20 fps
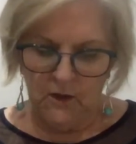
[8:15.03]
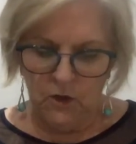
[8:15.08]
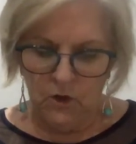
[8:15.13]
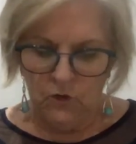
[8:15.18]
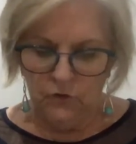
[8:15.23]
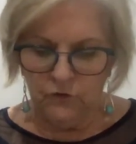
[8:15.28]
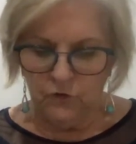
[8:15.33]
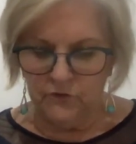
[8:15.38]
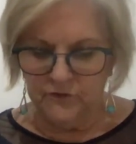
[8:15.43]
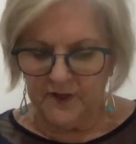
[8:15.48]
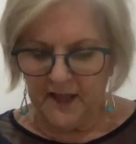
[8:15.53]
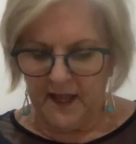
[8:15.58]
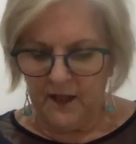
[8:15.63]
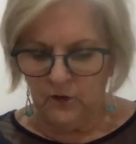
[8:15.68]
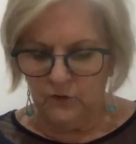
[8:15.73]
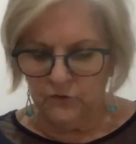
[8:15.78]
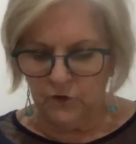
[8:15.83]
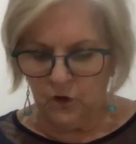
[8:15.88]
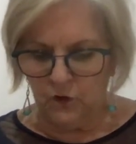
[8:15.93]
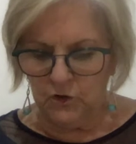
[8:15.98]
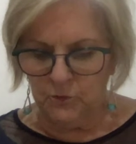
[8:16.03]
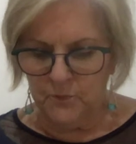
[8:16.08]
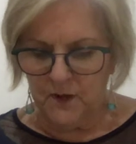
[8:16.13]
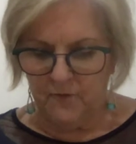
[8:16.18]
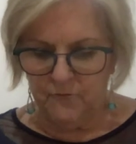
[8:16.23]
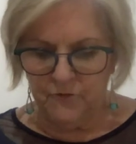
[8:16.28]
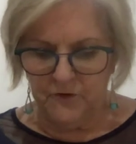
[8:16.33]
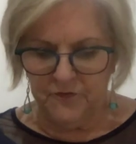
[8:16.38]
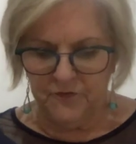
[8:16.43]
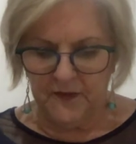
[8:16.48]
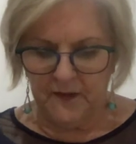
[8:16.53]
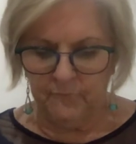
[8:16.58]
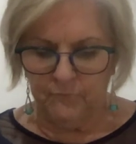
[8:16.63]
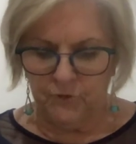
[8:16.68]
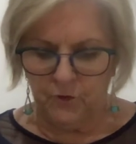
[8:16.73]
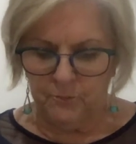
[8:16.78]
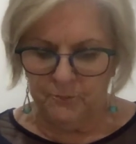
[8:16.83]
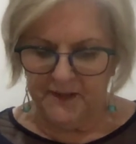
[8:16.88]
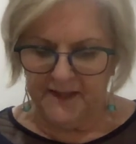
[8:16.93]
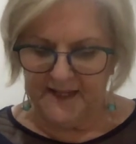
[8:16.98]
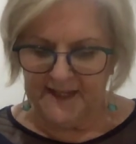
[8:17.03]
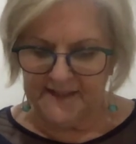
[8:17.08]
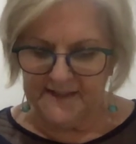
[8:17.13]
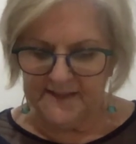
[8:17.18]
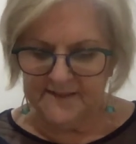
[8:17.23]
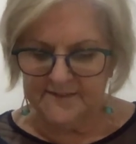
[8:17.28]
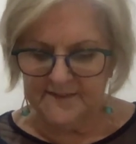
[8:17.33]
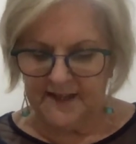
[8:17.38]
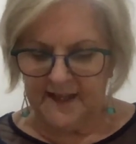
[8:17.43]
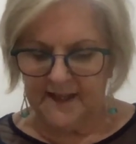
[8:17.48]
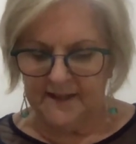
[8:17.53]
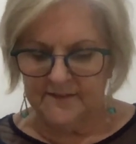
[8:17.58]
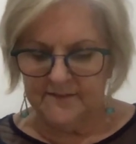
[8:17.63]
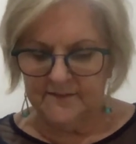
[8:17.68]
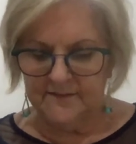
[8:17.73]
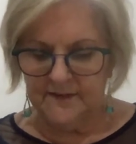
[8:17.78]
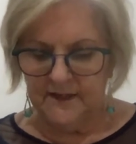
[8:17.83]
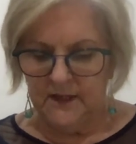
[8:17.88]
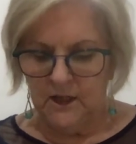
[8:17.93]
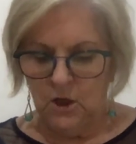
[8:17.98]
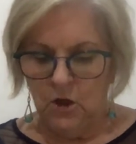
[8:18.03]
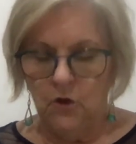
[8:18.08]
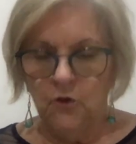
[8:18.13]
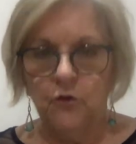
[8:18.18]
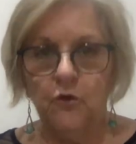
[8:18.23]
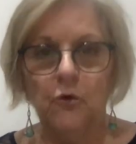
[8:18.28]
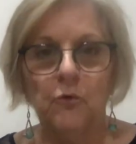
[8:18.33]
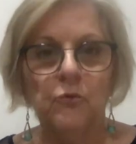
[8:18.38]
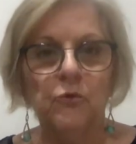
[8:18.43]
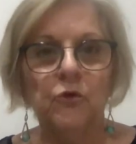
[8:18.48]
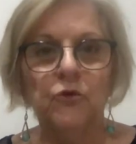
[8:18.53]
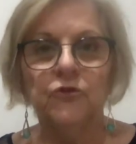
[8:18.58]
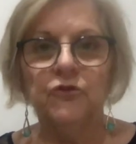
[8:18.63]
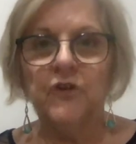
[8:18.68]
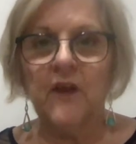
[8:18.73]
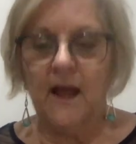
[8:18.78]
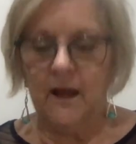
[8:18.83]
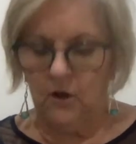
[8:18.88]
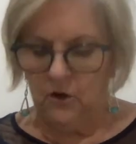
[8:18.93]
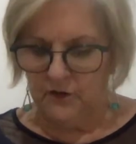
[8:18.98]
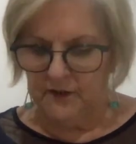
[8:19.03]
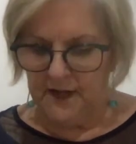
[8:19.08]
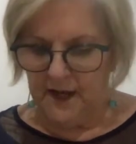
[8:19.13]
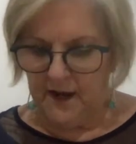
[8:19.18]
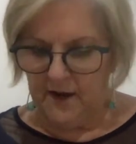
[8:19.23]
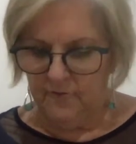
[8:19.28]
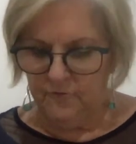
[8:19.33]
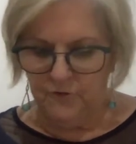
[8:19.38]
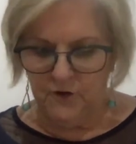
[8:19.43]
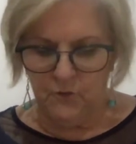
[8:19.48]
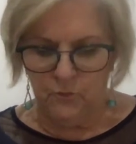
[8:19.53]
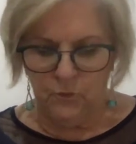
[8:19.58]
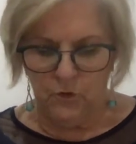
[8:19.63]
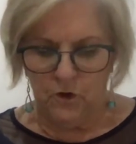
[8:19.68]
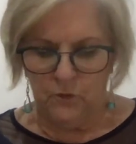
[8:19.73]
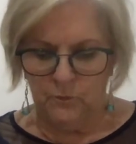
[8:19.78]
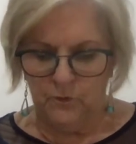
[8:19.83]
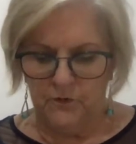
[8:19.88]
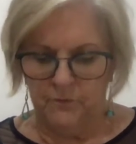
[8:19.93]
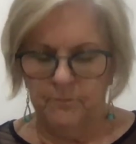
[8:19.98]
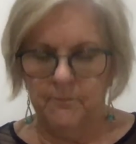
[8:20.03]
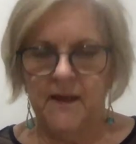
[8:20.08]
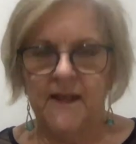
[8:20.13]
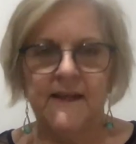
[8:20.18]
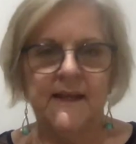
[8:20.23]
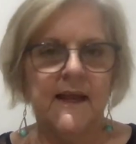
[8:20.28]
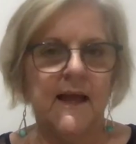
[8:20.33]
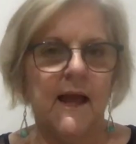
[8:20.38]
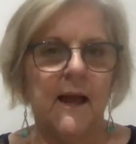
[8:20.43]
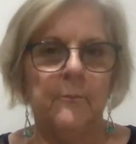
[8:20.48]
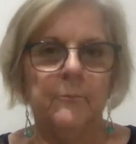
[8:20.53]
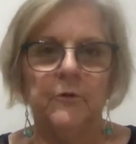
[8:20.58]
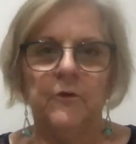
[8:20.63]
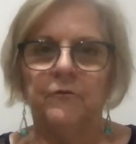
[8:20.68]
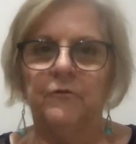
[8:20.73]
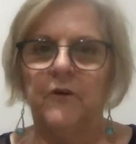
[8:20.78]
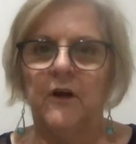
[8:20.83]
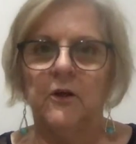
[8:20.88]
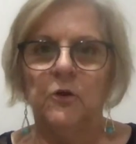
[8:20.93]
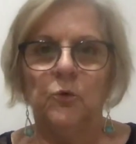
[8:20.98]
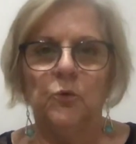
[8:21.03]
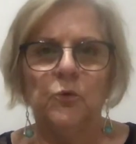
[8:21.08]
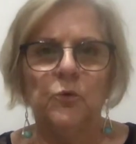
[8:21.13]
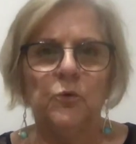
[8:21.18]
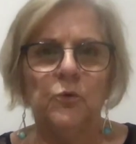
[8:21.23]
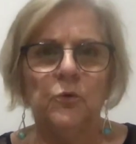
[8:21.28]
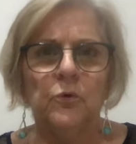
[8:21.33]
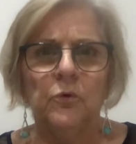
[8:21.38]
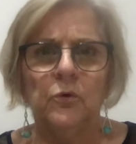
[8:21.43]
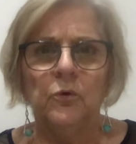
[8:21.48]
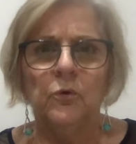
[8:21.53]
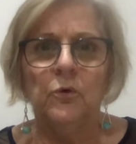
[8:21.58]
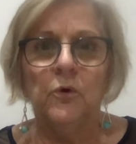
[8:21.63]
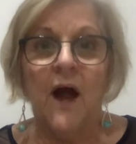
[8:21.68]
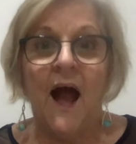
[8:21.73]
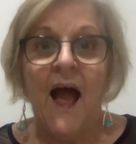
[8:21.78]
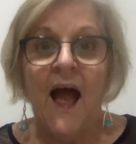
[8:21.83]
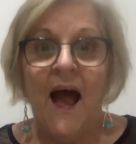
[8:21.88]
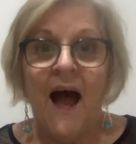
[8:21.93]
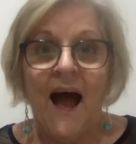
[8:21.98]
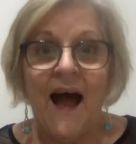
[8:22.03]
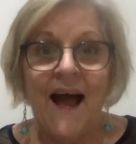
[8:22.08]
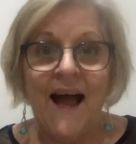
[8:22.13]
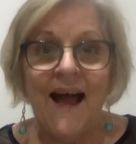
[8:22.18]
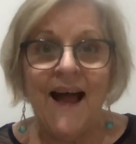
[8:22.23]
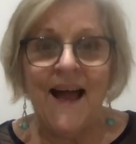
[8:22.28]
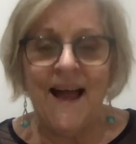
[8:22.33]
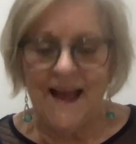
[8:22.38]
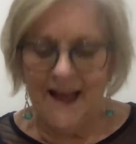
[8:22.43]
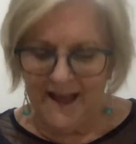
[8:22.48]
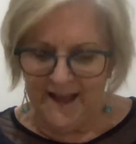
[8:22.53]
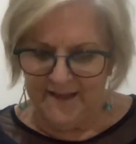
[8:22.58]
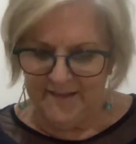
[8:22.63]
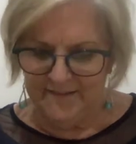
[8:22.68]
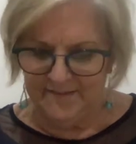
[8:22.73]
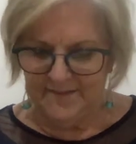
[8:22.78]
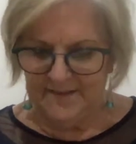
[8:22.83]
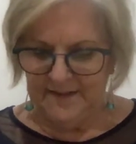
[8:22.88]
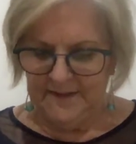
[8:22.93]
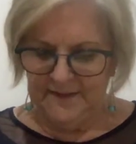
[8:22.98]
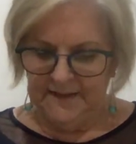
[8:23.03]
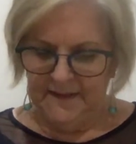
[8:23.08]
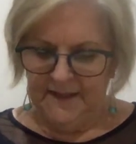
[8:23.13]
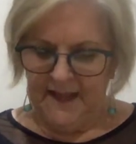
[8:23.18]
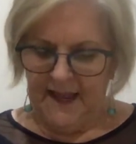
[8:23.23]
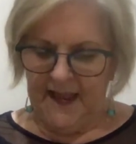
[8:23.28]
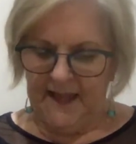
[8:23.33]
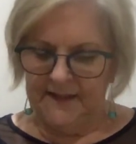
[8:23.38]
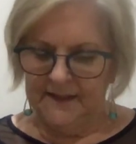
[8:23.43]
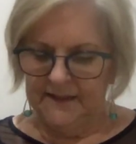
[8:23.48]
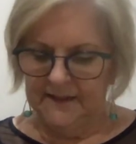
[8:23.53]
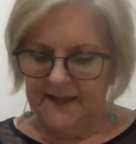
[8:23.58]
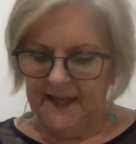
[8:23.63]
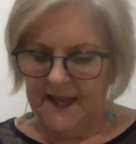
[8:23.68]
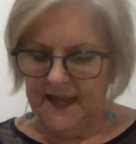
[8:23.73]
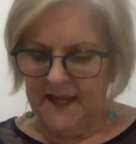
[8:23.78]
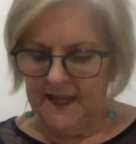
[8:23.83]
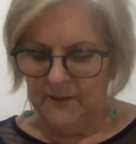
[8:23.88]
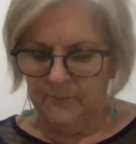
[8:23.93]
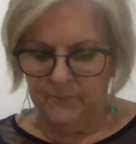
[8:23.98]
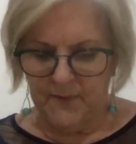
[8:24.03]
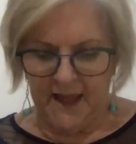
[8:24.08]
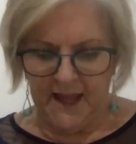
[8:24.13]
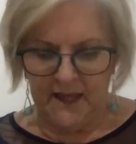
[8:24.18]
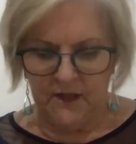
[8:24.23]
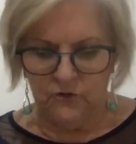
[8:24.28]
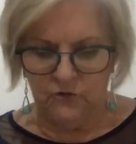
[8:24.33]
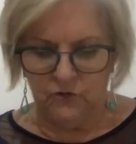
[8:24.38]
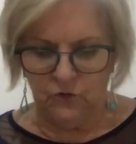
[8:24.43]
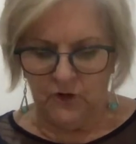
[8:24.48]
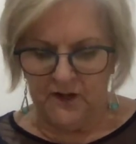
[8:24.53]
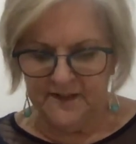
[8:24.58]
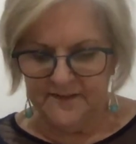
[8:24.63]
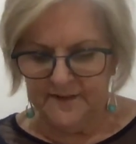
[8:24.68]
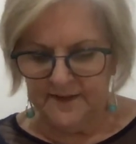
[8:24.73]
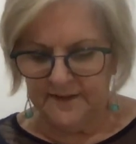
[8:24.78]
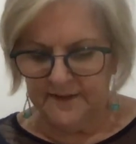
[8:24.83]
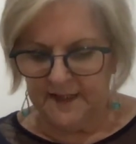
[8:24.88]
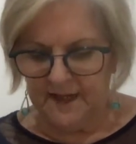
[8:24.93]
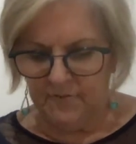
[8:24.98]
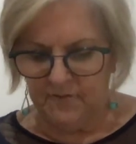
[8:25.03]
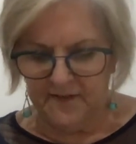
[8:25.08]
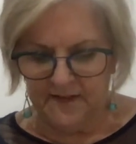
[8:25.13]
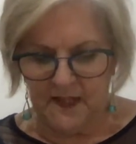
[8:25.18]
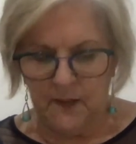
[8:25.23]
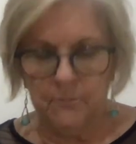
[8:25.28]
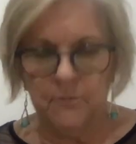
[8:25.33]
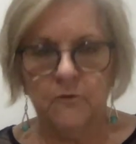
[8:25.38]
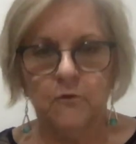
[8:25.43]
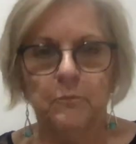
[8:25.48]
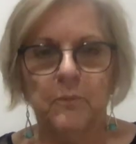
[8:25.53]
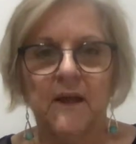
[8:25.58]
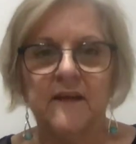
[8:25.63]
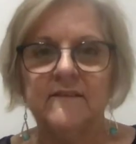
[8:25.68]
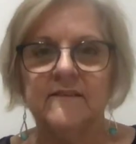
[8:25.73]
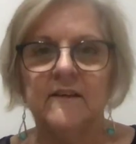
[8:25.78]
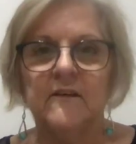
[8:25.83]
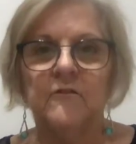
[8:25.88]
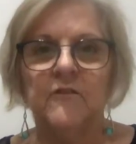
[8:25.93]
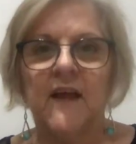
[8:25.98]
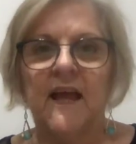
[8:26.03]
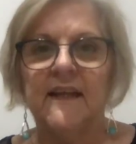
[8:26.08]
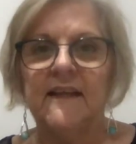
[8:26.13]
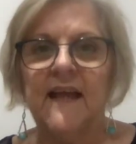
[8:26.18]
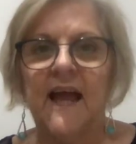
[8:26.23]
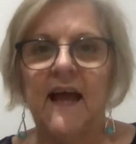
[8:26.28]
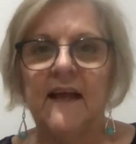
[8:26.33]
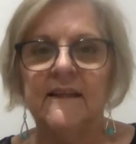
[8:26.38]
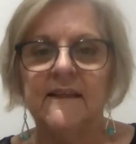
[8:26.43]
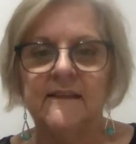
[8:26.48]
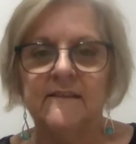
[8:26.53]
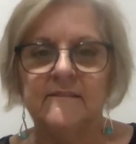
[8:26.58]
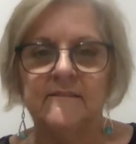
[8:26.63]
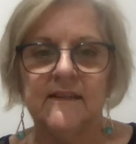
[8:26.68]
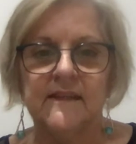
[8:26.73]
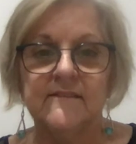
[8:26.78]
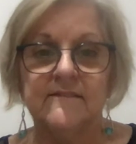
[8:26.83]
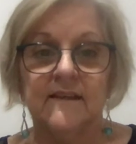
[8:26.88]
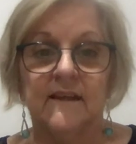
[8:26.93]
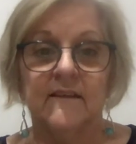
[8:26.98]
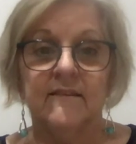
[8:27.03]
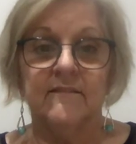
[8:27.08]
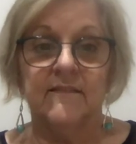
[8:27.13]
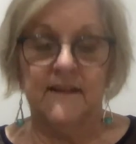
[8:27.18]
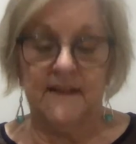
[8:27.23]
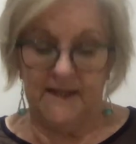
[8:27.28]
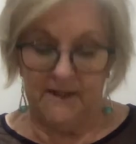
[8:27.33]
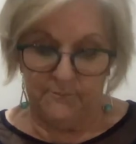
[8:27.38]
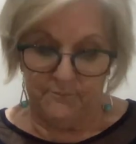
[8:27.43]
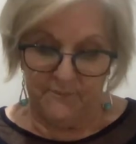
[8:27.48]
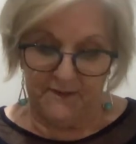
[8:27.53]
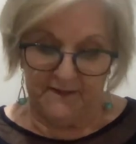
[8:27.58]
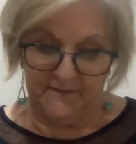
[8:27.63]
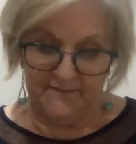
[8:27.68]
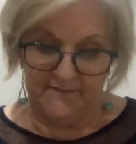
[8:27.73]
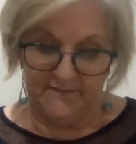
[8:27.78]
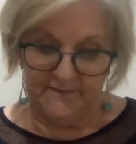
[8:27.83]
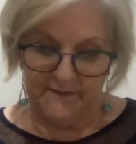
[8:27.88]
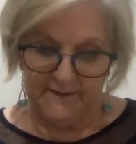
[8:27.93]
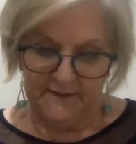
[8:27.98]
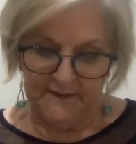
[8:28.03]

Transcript: So Teo told him everything from beginning to end. The Rush hung on every word with many amplified ooh, ahs. Annalie and Maya joined in, giving their perspective and adding details that he'd missed.